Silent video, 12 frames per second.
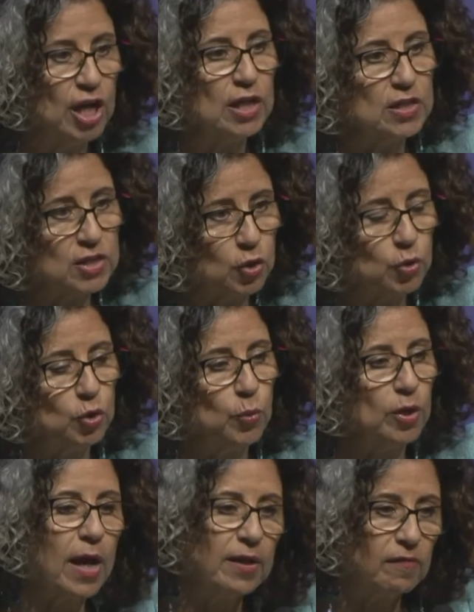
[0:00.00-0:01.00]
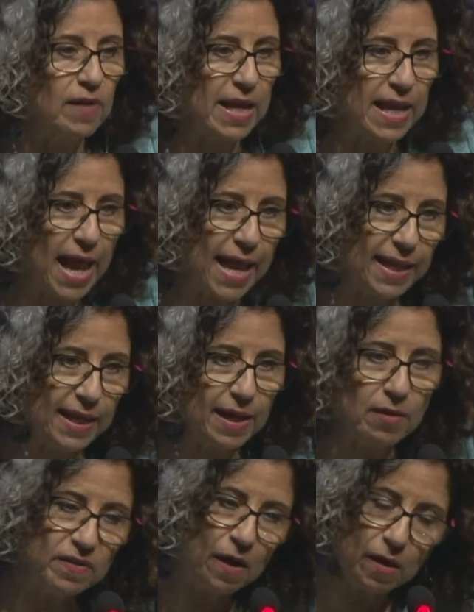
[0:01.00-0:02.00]
So you were kind of like hanging
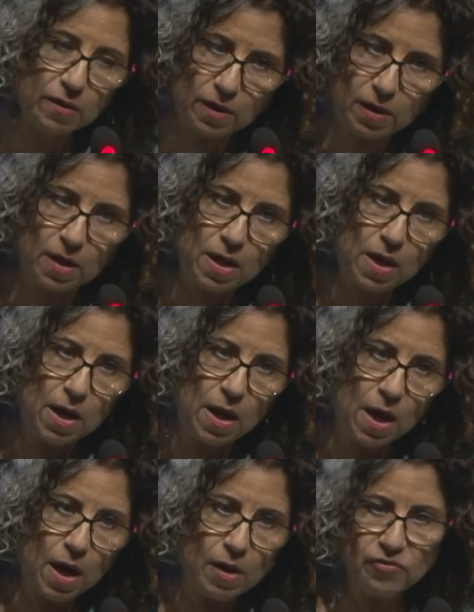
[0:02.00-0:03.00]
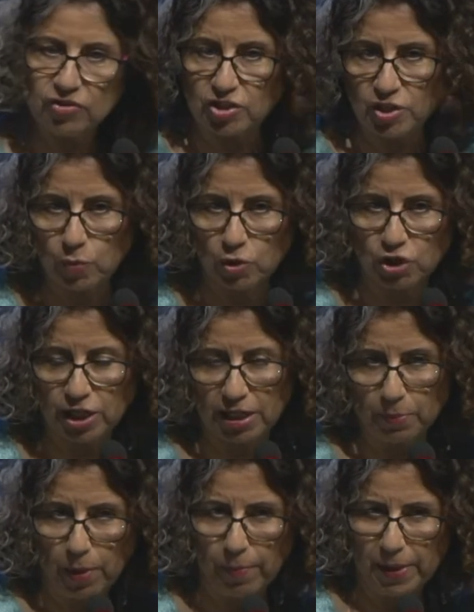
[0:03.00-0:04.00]
out our, our dirty washing in
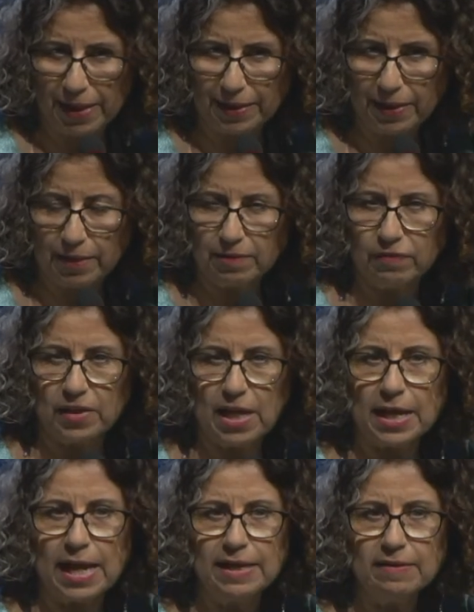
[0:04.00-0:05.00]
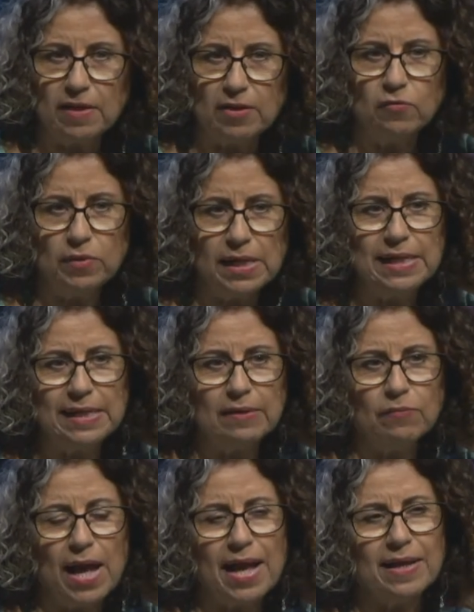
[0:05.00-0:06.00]
public kind of thing. And it, it really
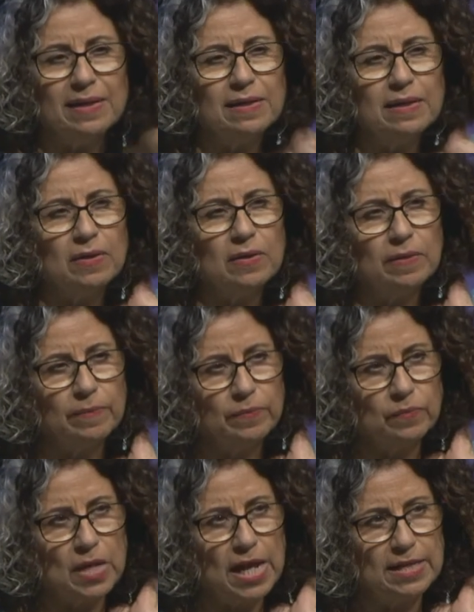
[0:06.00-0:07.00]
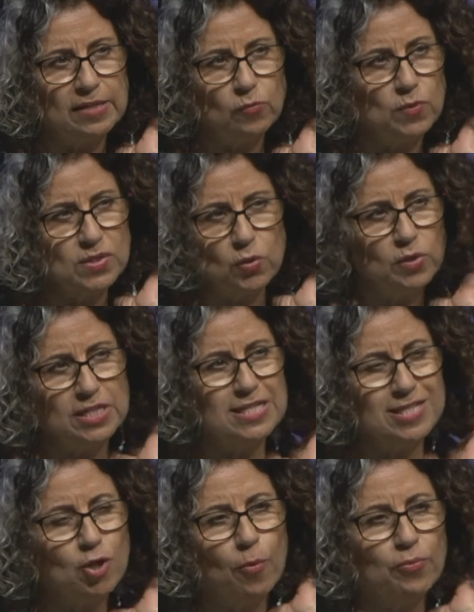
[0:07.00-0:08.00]
ran, um, and it was only
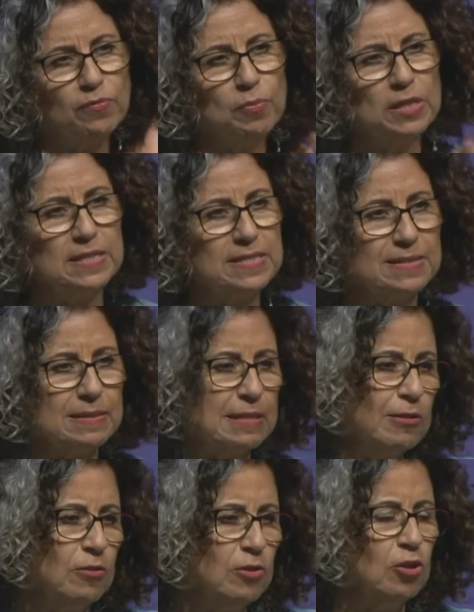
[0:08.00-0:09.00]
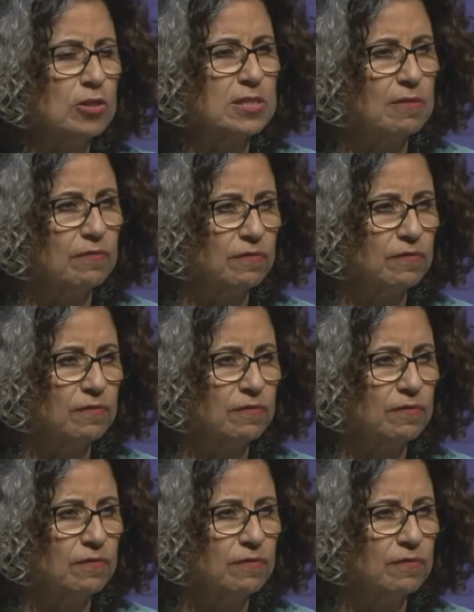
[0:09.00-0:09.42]
stopped because lots of